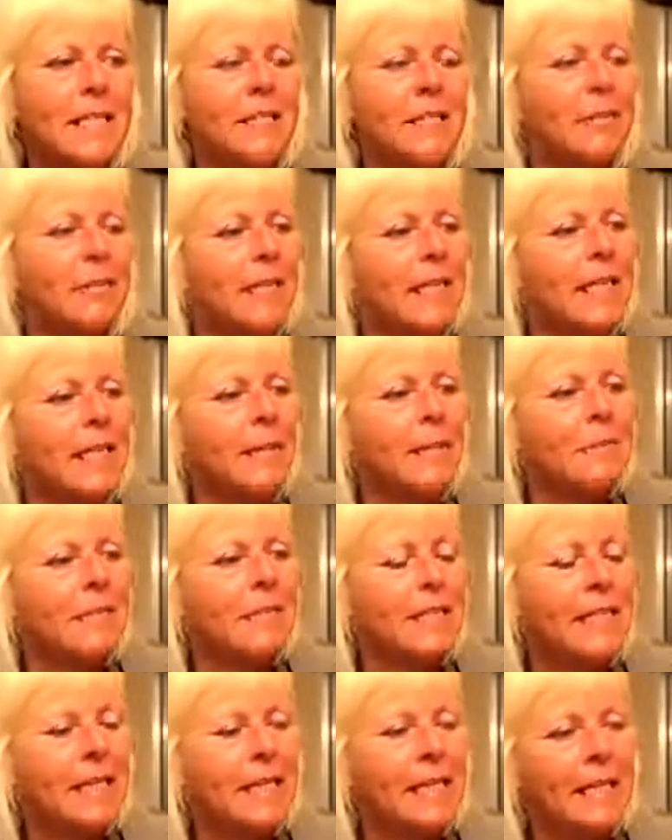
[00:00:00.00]
said it came
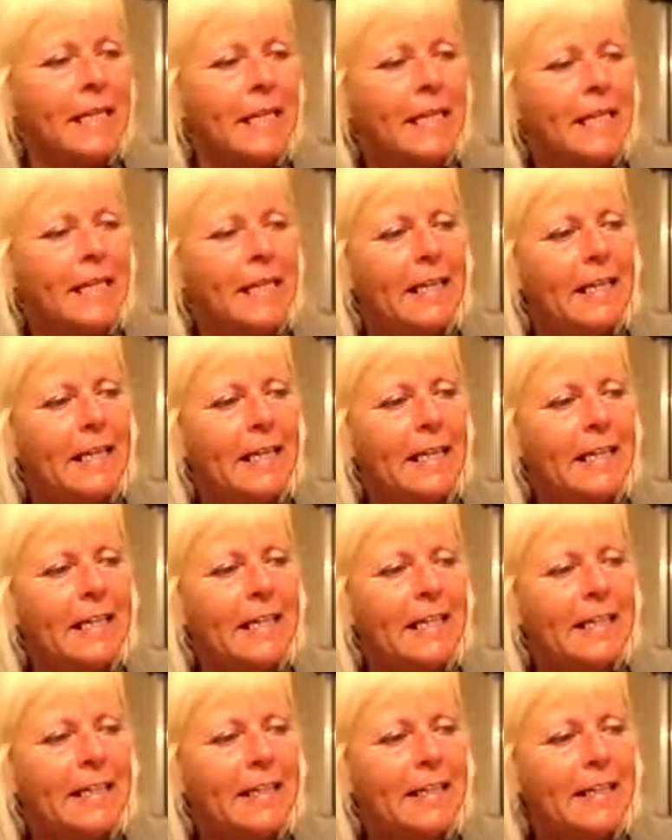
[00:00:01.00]
today,
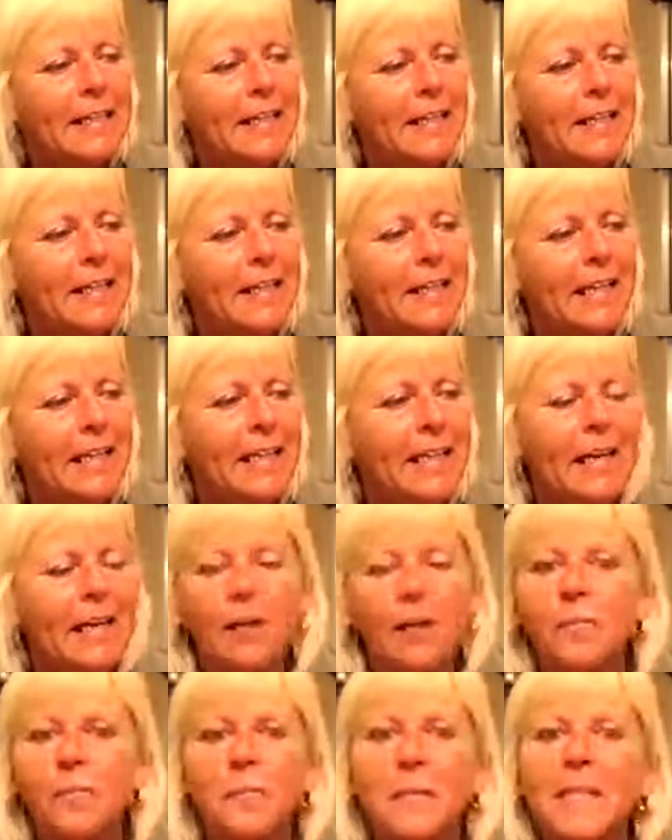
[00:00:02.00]
and
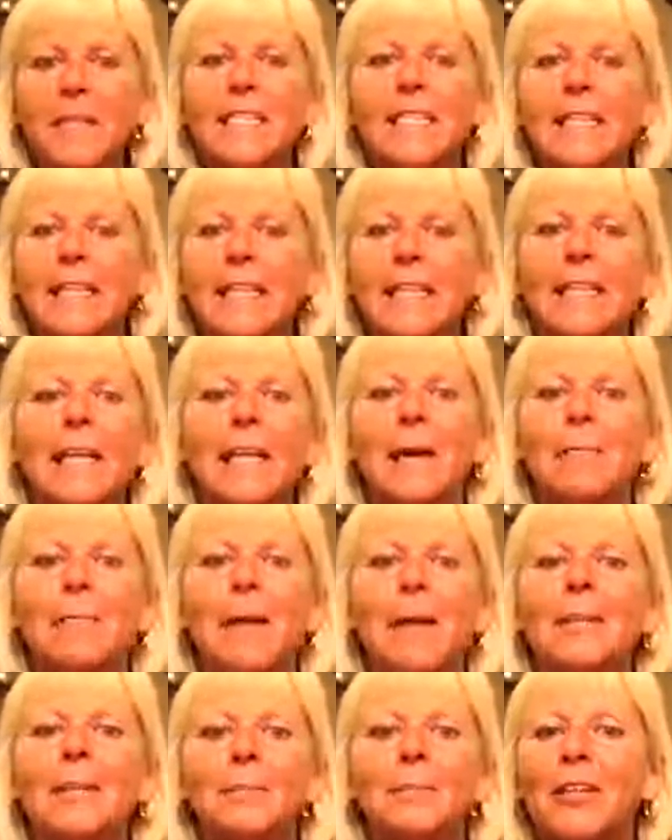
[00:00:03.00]
I've missed it like
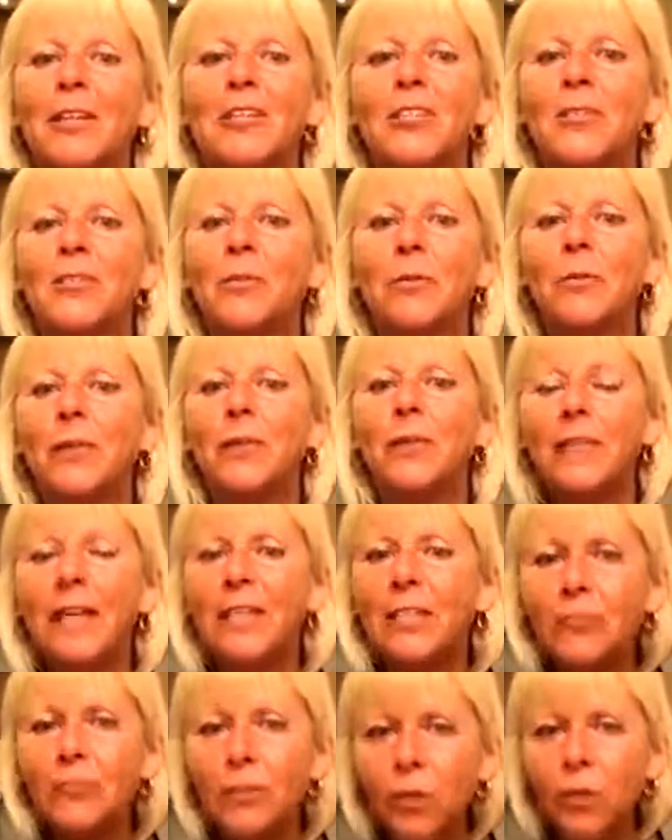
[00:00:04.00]
mad, because
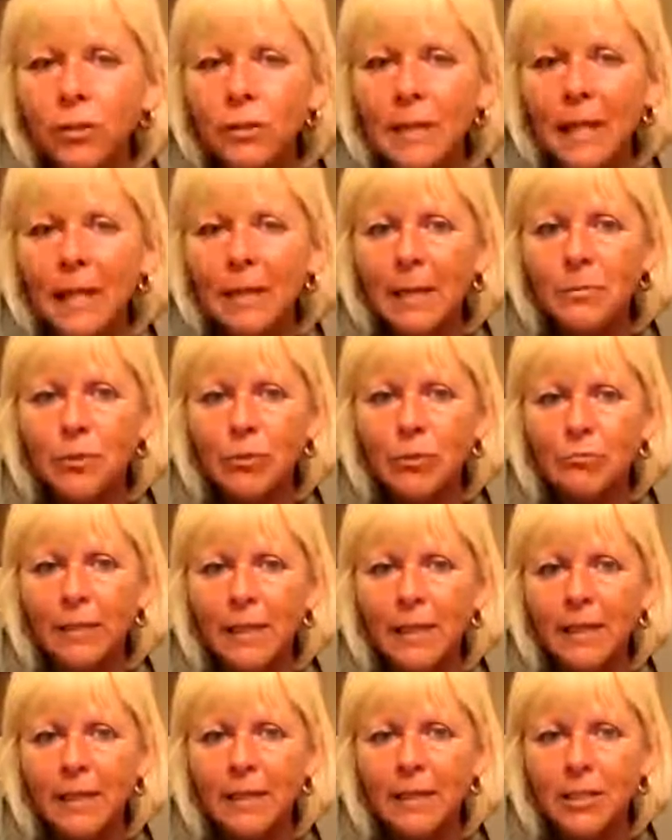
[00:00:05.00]
then you've got time to
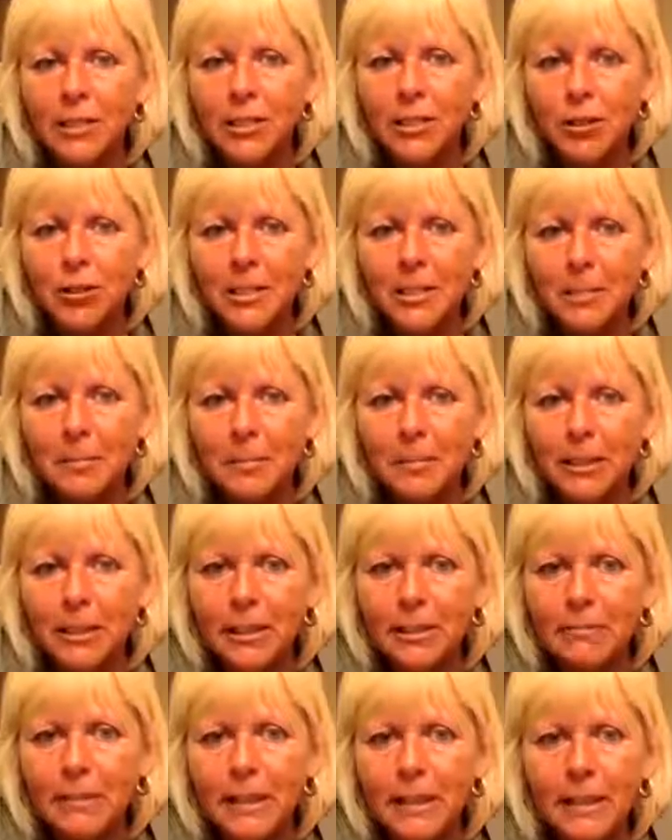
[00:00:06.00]
read and there's nothing to
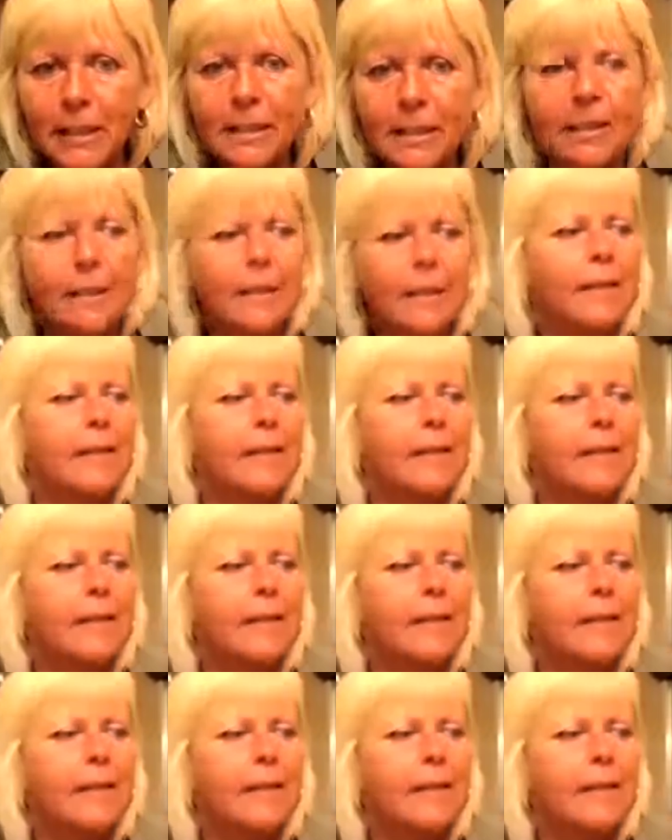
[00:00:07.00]
bloody read.